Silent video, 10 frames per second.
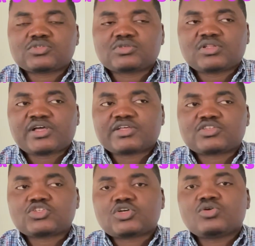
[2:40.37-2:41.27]
like
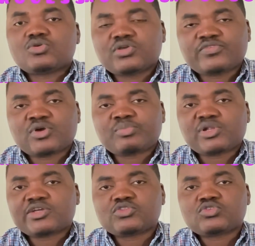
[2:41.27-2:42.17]
school, if you
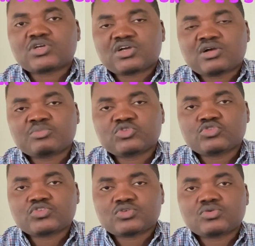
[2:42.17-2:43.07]
apply to come to
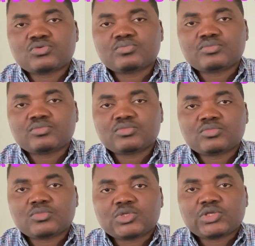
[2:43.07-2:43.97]
school,
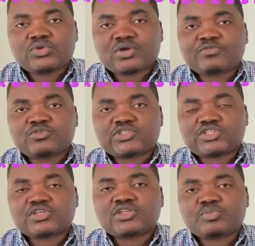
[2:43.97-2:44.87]
you have to
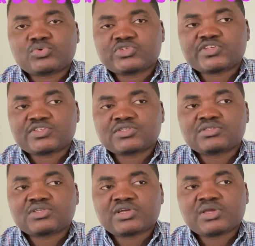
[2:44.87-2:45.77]
check the processing
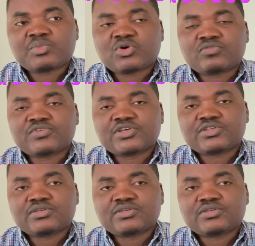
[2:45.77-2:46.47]
time of the